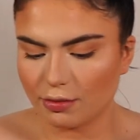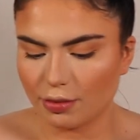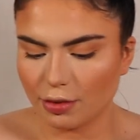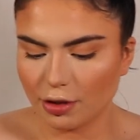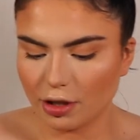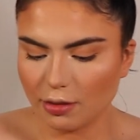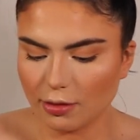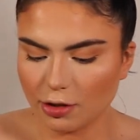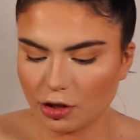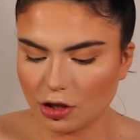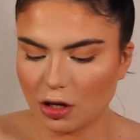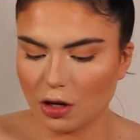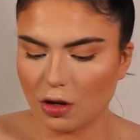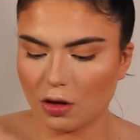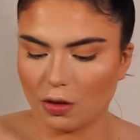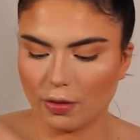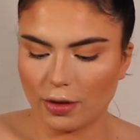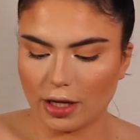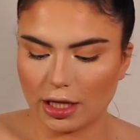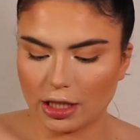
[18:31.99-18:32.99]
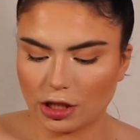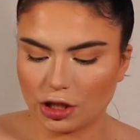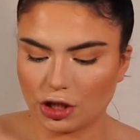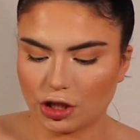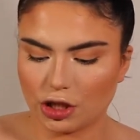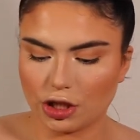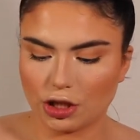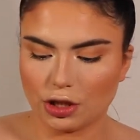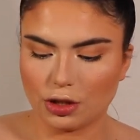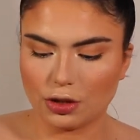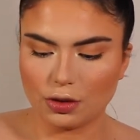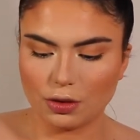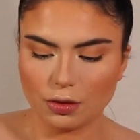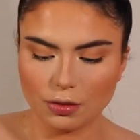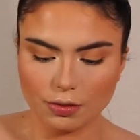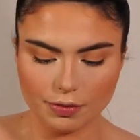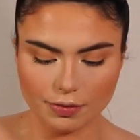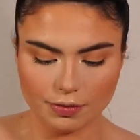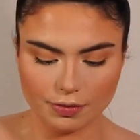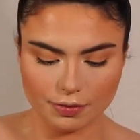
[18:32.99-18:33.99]
pretty much always
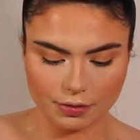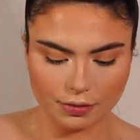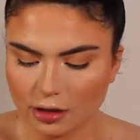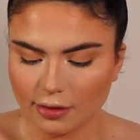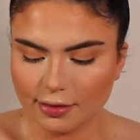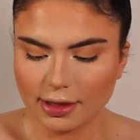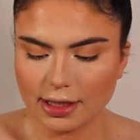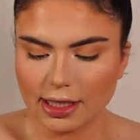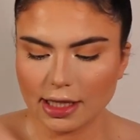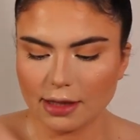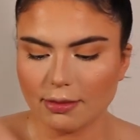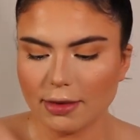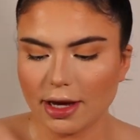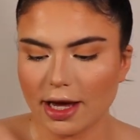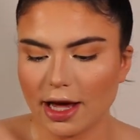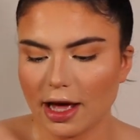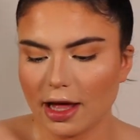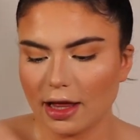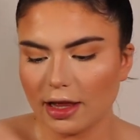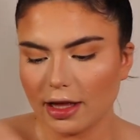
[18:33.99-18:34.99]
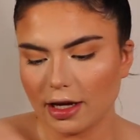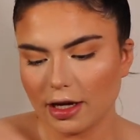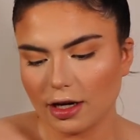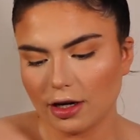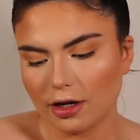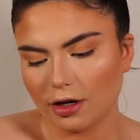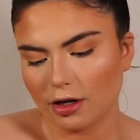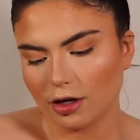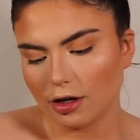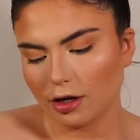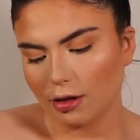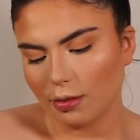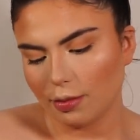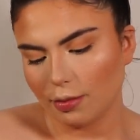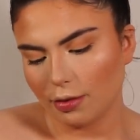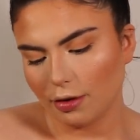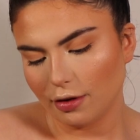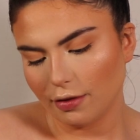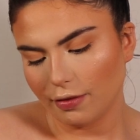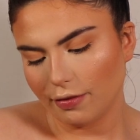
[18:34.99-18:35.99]
do. So I'm gonna take my L.A. Girl
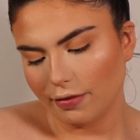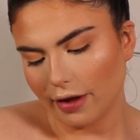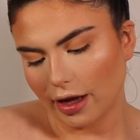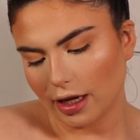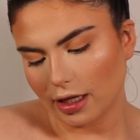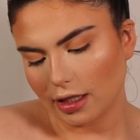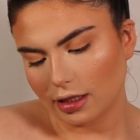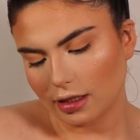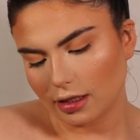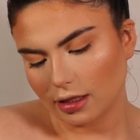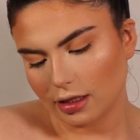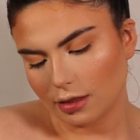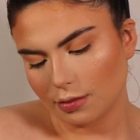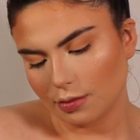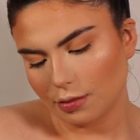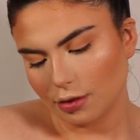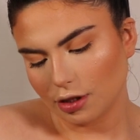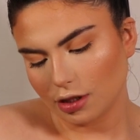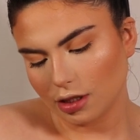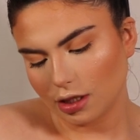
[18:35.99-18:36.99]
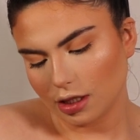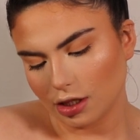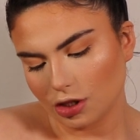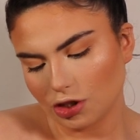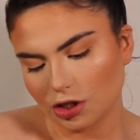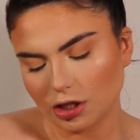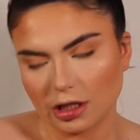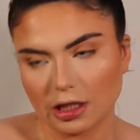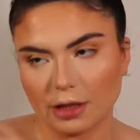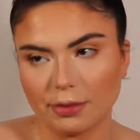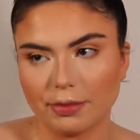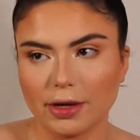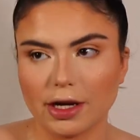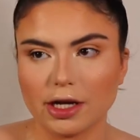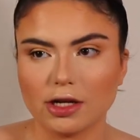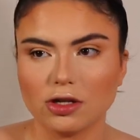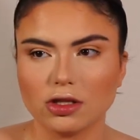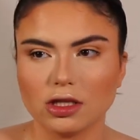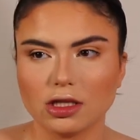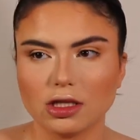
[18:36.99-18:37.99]
Perfect Precision lip
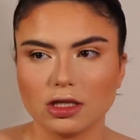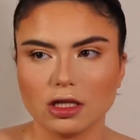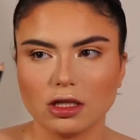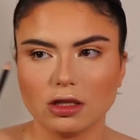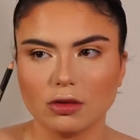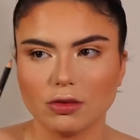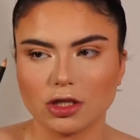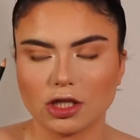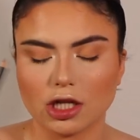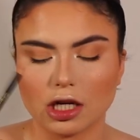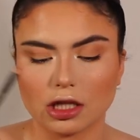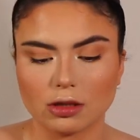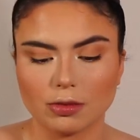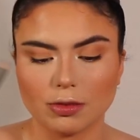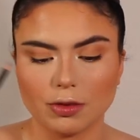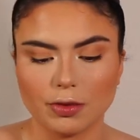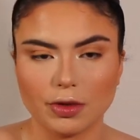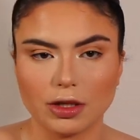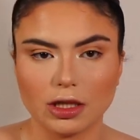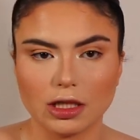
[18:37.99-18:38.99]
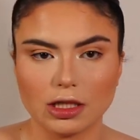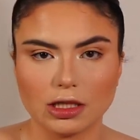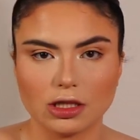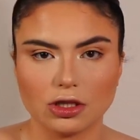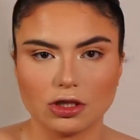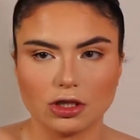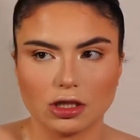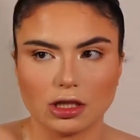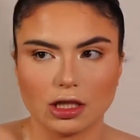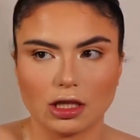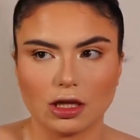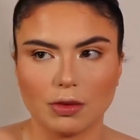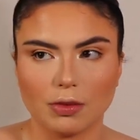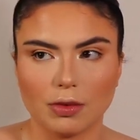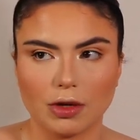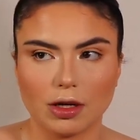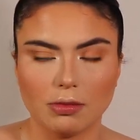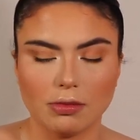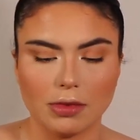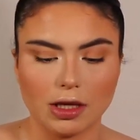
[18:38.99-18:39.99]
liner. This is not the retractable one, this is just like the
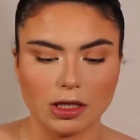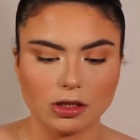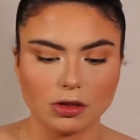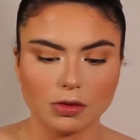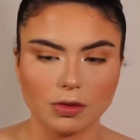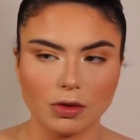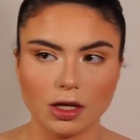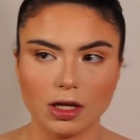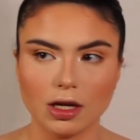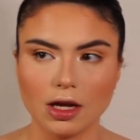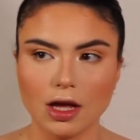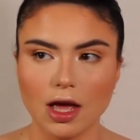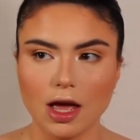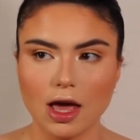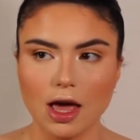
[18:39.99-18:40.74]
wooden pencil one,